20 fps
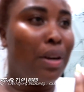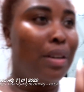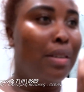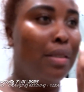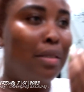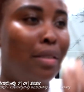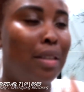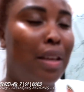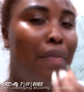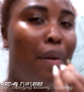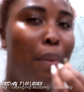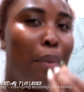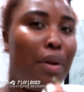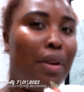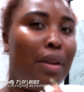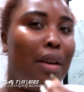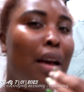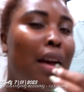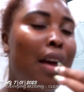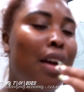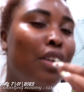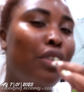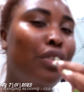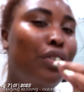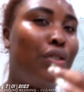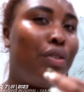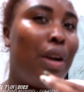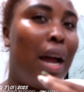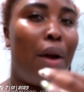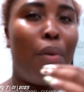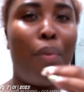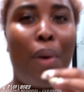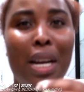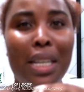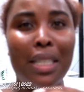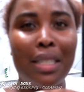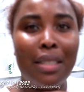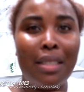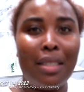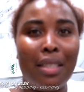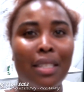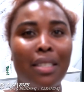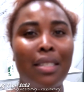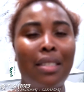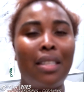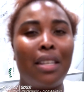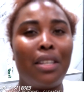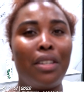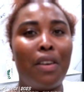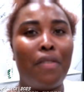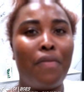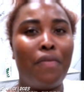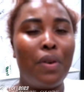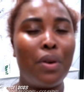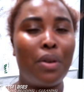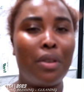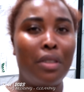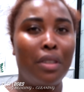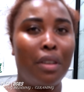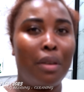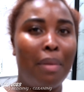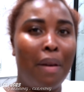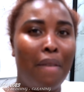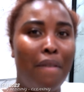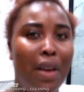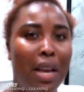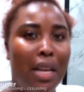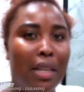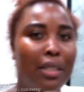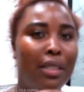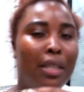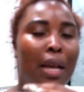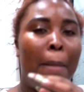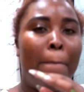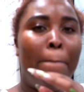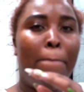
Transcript: gonna see if I'm gonna try. Why is this thing not focusing on my face?